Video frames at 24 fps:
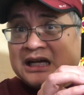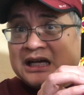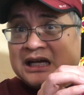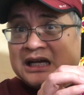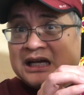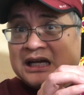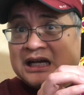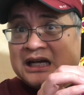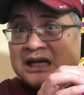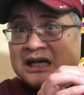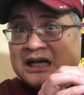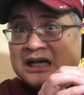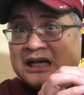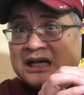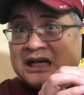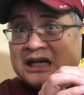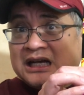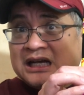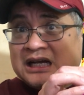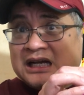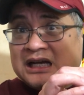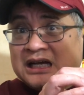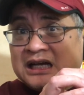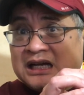
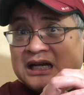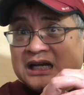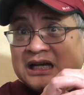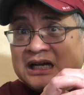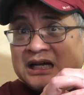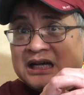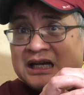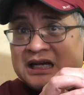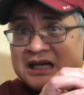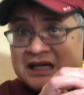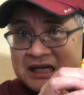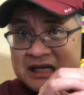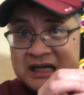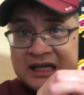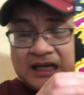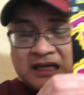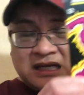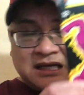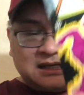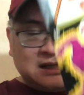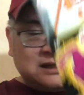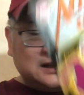[no speech]